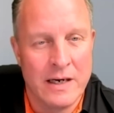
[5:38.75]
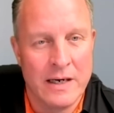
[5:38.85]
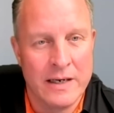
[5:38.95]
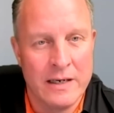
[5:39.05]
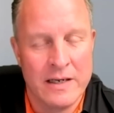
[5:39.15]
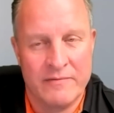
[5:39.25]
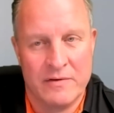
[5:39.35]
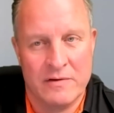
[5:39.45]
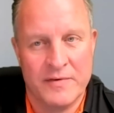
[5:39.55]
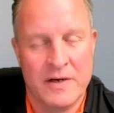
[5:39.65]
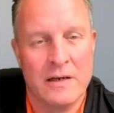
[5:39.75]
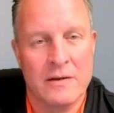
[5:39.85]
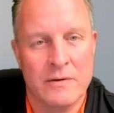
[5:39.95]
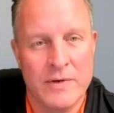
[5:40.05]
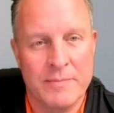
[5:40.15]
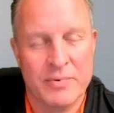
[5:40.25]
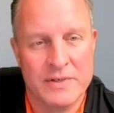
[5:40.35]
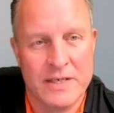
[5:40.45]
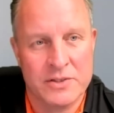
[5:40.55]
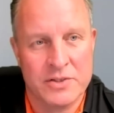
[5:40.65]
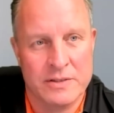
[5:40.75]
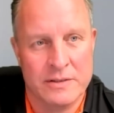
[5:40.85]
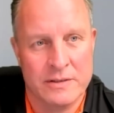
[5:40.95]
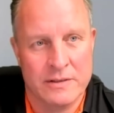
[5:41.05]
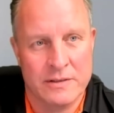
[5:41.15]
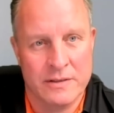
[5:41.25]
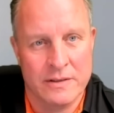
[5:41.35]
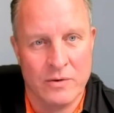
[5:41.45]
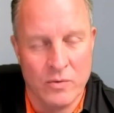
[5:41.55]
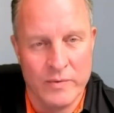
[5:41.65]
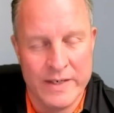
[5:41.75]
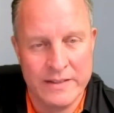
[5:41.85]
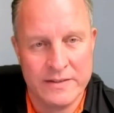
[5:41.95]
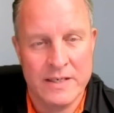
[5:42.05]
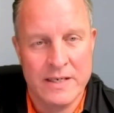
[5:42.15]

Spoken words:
high level of color reproduction already,